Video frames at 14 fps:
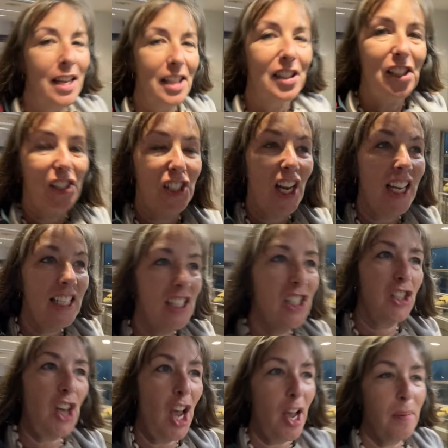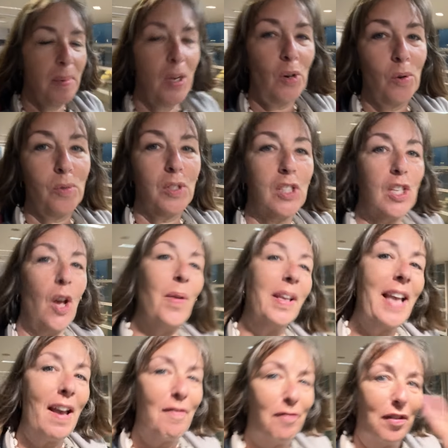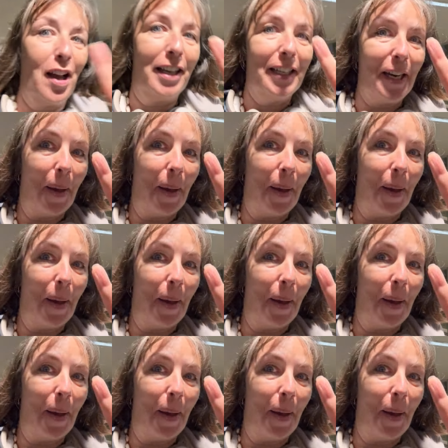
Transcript: to change terminals to go and get flight